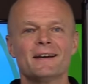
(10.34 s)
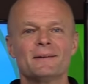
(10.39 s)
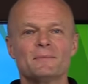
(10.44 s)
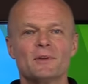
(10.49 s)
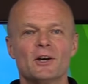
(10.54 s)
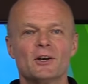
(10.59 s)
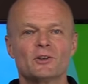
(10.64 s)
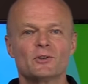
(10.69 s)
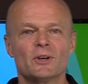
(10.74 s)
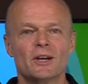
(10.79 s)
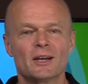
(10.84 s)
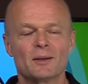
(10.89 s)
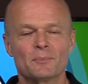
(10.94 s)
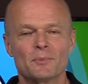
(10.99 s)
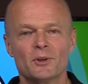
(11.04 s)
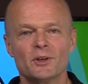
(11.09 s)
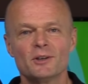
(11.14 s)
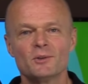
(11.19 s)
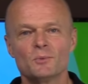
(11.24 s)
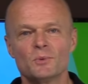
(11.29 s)
I'm Dr.
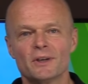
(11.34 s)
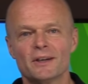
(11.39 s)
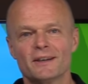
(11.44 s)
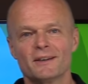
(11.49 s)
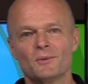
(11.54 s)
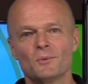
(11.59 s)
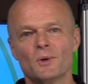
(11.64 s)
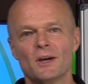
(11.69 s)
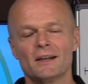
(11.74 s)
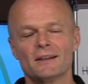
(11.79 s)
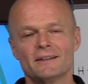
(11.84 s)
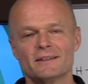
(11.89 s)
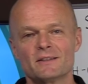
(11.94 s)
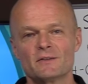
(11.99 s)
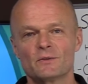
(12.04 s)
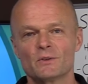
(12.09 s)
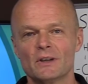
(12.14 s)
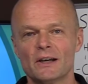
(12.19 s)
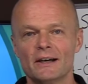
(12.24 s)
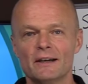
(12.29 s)
Ekberg with Wellness
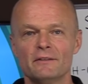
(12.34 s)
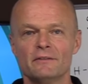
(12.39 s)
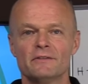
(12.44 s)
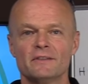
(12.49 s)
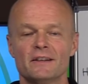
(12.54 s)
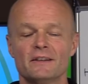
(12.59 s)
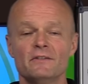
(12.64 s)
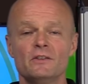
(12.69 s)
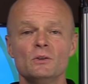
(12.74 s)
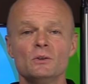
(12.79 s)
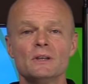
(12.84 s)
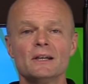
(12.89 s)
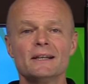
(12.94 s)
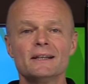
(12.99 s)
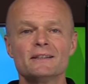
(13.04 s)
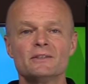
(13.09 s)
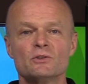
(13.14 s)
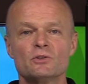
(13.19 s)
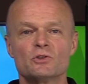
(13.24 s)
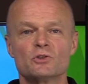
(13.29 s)
for Life. And if you
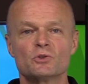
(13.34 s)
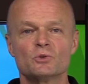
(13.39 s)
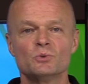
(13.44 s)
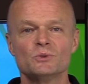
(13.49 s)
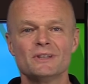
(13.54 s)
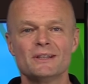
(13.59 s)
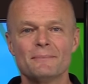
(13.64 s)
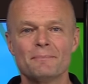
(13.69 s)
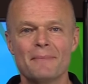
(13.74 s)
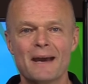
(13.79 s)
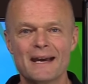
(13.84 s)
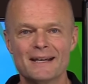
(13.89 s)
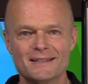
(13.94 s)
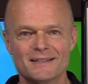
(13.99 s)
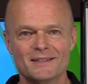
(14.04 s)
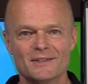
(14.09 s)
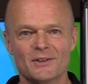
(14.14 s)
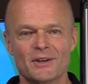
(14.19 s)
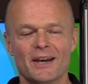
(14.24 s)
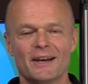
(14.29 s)
like to truly
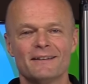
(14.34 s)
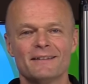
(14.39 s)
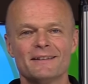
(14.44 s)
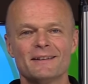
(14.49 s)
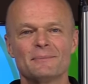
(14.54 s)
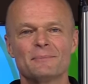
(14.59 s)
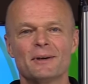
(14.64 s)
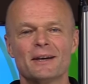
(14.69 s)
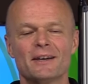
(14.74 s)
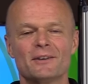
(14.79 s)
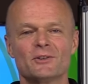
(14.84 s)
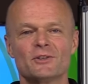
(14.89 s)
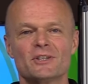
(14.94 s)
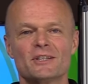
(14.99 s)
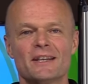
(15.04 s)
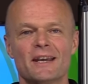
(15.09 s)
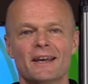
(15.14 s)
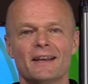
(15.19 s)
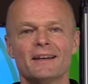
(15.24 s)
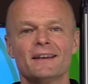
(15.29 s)
master health by
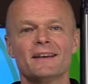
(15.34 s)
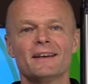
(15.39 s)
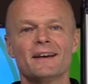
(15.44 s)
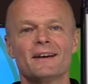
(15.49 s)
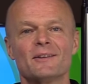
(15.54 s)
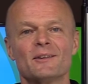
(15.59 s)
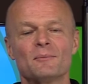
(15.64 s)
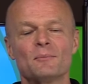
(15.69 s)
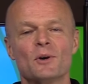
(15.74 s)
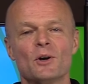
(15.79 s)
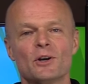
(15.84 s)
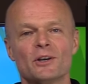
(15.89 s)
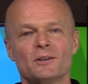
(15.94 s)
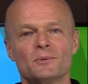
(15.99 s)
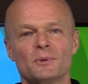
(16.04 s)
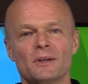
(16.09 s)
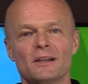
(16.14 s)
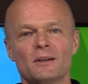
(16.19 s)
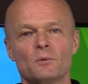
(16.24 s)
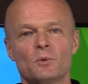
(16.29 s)
understanding how the body
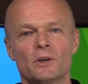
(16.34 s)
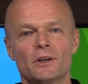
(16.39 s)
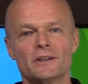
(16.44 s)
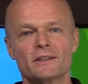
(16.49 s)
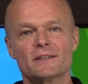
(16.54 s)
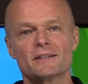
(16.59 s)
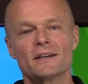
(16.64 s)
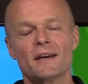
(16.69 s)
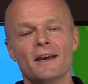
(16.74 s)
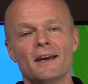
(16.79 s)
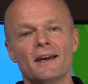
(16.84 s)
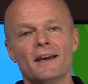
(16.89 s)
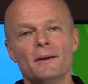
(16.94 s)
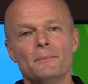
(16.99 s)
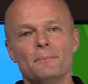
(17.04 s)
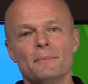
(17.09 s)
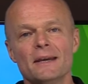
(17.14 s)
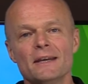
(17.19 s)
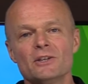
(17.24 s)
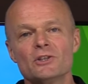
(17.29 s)
really works,
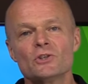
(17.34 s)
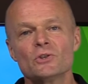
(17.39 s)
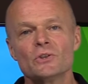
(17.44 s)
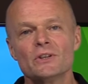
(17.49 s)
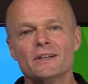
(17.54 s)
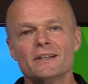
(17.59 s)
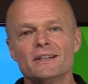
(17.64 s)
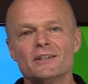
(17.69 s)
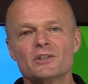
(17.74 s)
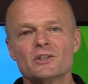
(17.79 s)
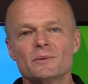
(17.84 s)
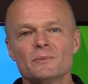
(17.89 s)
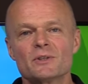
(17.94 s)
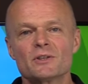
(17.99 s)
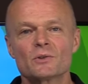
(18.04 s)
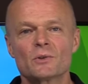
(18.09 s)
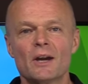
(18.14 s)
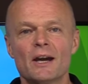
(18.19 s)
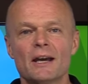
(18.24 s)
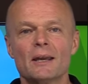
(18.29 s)
make sure that you
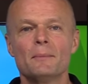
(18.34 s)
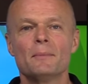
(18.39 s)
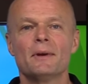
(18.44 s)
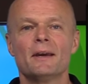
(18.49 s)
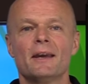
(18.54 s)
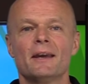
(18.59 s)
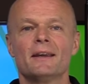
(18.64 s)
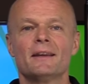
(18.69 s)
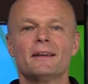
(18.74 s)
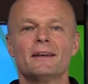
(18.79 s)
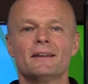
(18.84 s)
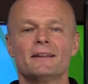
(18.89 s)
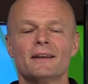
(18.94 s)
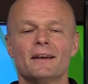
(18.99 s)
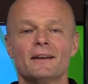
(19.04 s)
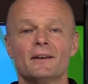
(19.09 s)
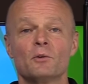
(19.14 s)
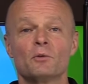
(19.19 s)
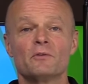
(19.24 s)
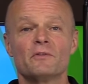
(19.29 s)
subscribe and hit
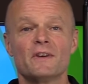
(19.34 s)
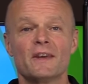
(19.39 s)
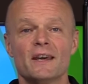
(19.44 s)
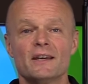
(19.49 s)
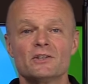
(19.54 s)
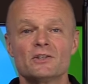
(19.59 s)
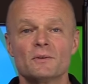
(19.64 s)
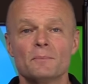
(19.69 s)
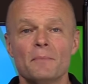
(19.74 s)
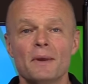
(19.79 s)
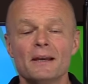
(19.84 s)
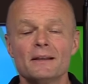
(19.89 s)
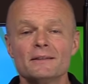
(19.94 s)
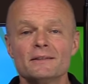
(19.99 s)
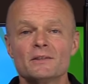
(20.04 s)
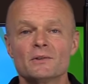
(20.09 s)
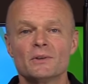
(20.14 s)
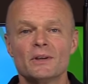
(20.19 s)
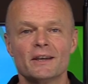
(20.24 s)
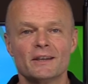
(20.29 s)
that notification bell
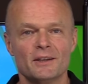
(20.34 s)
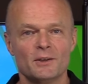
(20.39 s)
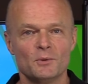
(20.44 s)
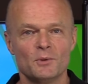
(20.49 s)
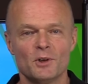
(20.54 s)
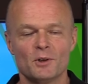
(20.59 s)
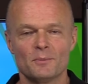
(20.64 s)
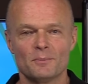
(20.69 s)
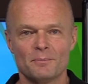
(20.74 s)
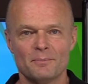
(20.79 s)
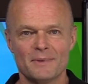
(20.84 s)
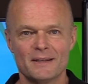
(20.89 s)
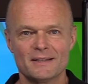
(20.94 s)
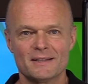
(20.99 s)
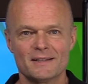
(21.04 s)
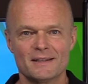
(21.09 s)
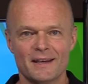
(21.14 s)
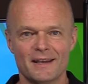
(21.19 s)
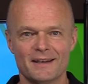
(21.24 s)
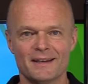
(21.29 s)
so that you don't
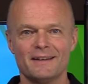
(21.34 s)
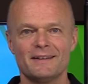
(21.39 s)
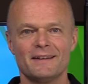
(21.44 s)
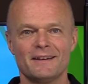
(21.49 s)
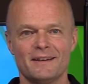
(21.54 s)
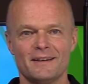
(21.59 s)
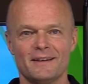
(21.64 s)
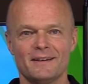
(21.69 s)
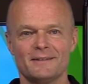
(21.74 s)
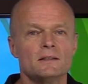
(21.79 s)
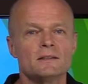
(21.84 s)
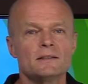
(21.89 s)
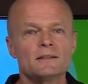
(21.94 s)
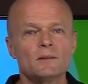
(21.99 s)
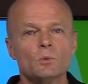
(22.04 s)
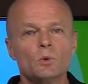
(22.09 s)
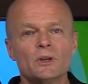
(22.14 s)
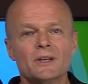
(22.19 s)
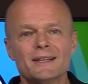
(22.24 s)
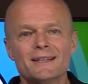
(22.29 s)
miss anything.
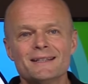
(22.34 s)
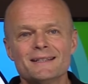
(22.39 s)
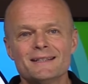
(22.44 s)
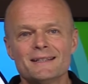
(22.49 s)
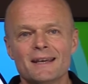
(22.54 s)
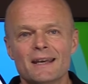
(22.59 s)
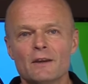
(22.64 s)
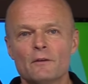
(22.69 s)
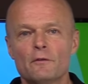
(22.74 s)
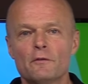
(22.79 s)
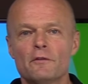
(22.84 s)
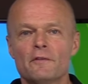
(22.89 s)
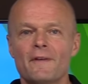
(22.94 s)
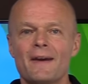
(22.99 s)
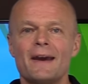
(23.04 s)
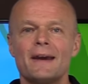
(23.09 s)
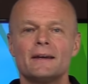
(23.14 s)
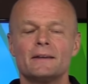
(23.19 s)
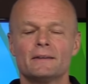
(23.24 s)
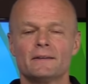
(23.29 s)
So what is a
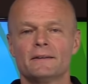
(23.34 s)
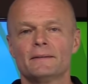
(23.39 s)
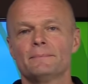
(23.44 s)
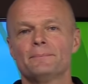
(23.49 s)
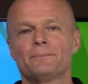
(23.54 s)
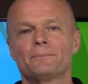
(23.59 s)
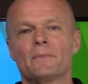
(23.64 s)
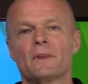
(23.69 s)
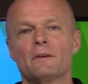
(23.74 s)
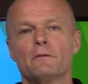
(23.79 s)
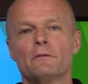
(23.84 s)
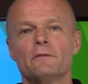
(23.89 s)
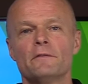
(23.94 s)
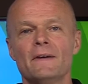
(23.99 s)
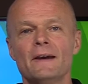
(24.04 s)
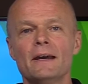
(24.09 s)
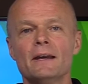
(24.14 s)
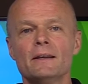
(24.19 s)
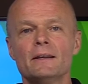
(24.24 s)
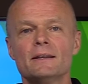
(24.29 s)
fat?
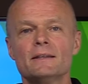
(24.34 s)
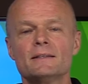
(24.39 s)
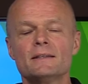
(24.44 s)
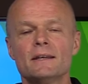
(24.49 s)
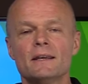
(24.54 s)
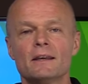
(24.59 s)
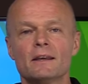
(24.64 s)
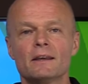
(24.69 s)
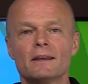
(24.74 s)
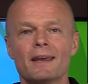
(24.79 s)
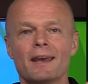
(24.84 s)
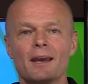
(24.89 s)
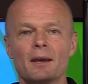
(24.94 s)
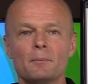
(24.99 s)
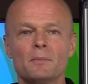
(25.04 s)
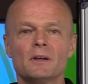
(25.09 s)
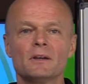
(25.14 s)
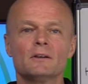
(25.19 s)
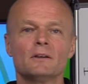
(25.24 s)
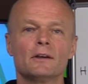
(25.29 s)
Fat is a
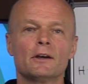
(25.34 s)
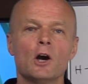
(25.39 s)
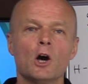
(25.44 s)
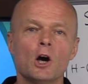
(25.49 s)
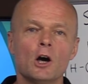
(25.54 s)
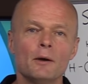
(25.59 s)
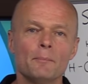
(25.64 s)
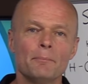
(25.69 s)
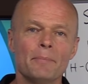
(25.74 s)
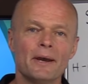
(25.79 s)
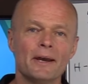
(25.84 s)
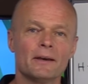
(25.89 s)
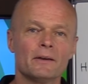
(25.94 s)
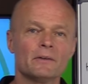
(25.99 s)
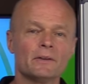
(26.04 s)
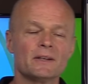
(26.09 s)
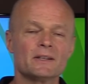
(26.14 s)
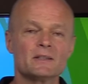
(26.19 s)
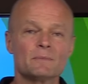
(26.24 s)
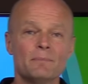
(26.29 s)
chemical
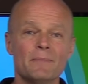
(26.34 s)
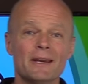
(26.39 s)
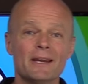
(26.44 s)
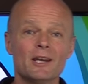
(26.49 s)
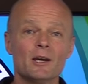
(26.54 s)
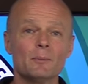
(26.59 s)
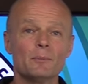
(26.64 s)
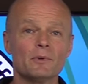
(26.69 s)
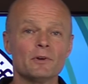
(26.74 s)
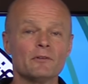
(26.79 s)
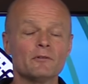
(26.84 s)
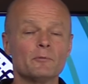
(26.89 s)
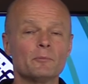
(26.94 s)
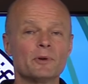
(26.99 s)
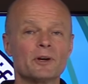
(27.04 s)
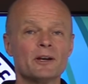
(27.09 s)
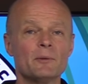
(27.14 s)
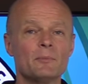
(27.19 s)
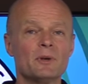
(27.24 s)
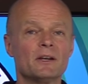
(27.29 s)
compound that's made up of
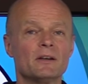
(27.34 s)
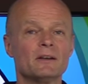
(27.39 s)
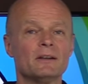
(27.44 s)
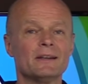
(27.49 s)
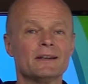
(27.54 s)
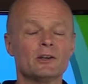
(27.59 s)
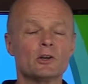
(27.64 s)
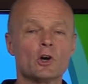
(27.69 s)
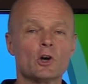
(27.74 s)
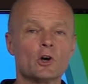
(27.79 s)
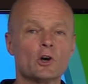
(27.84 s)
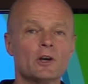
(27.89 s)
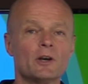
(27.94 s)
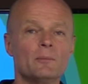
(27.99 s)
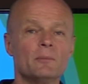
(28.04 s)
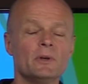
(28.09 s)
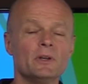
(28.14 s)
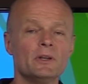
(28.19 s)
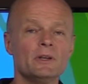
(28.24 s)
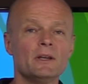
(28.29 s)
primarily
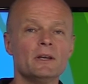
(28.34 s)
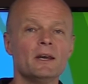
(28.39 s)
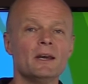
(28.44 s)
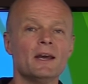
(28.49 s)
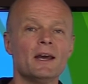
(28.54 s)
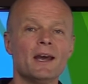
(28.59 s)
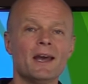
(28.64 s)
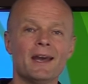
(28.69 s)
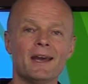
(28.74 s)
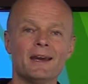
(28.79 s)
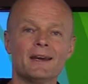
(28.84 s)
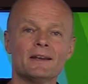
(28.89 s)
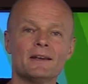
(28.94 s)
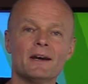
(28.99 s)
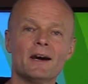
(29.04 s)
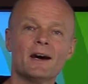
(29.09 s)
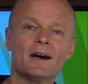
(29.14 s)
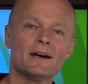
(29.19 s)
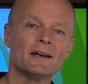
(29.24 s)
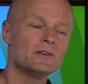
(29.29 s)
carbon and
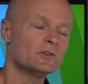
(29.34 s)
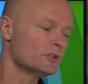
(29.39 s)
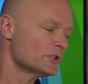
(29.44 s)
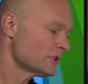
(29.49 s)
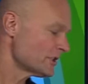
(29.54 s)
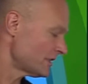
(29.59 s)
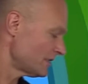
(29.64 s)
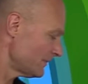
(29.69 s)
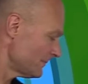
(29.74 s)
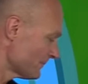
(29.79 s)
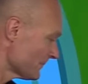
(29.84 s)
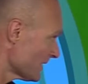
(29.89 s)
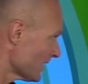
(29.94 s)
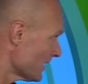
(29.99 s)
hydrogen.